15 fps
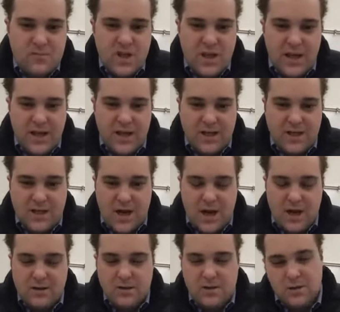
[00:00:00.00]
And
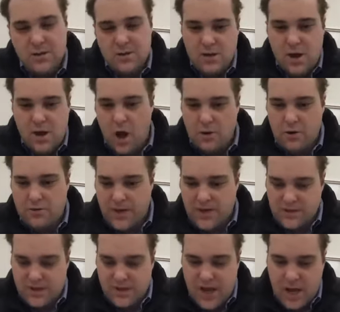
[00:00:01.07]
other
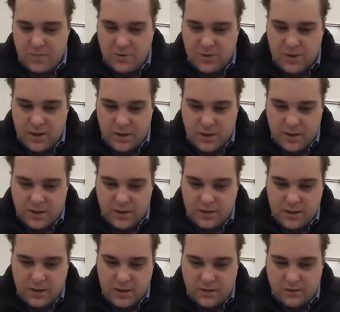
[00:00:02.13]
things can happen there.
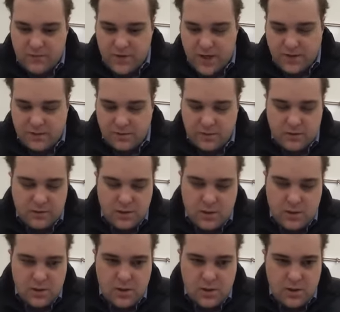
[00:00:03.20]
It can affect
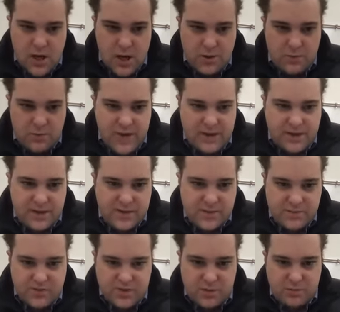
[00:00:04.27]
other
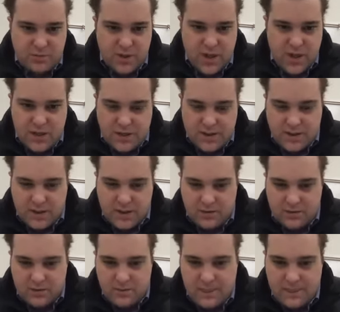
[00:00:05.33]
mechanisms in your blood, and
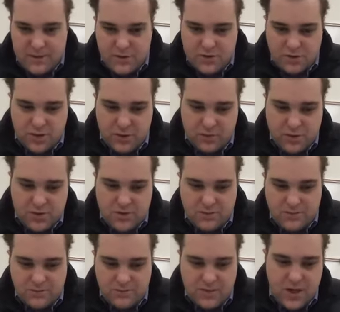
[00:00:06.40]
they'll usually,
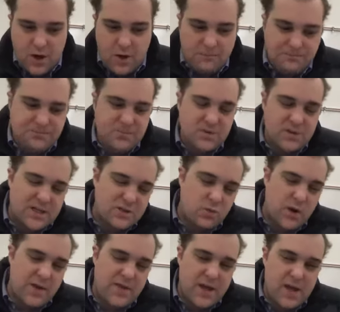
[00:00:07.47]
that's
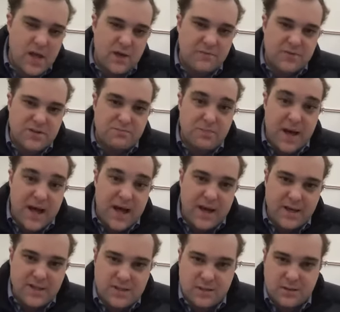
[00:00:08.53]
why they have these
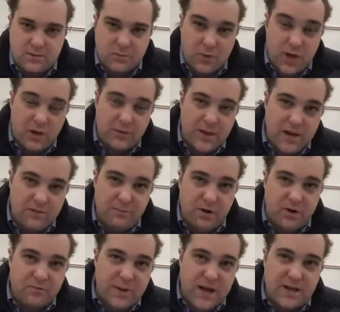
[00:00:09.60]
bags, and they have
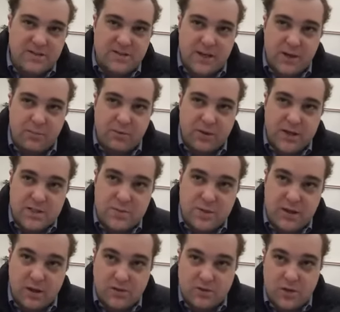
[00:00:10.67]
barf bags in airplanes, but
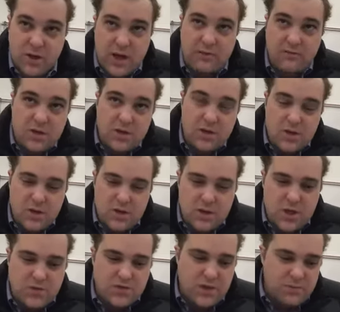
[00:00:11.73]
they also have
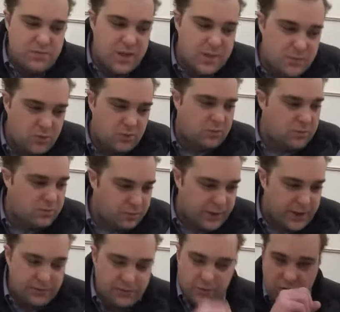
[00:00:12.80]
You've seen people
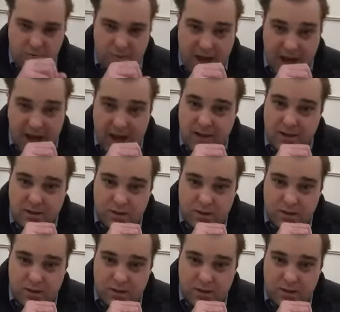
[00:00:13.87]
breathe through a bag,